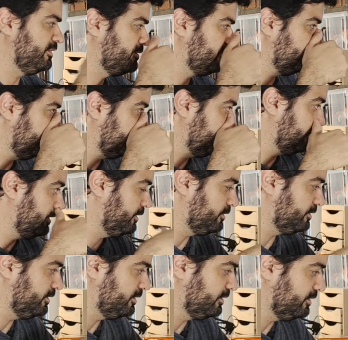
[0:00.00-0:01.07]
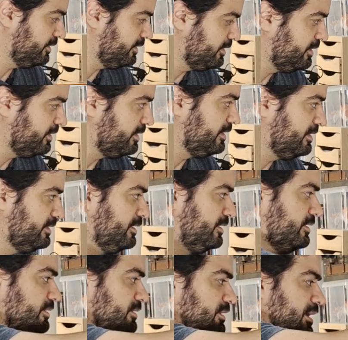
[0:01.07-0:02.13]
I see here the
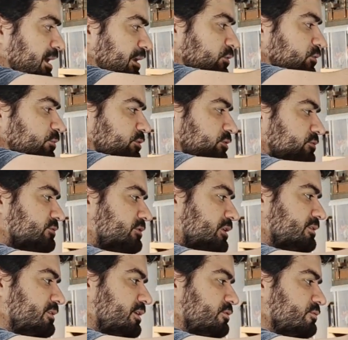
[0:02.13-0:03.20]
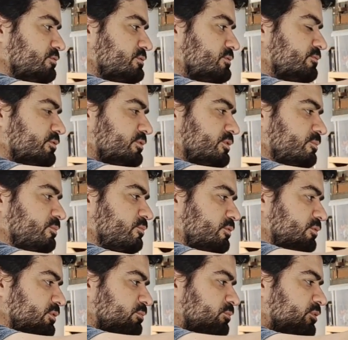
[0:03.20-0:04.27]
aluminum that they used for
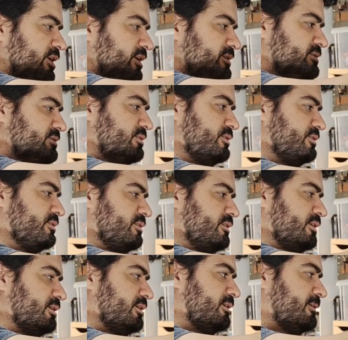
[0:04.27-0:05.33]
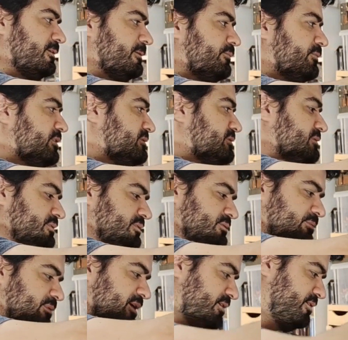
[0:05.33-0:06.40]
the bracer.
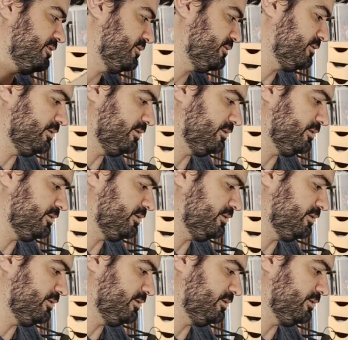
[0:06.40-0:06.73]
It's better.